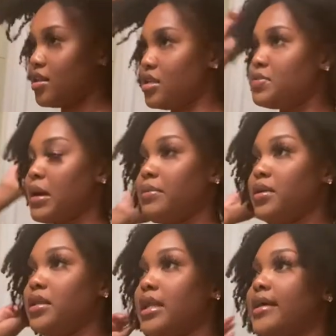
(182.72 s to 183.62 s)
It's
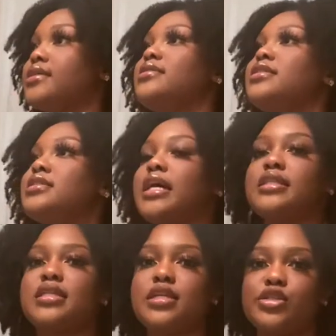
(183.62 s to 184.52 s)
probably like, it's like
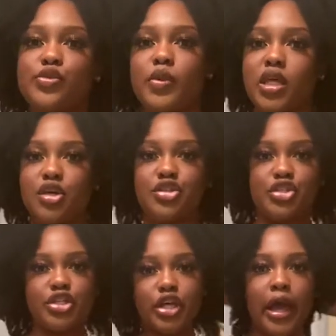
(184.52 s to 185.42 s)
ten twenty-ish.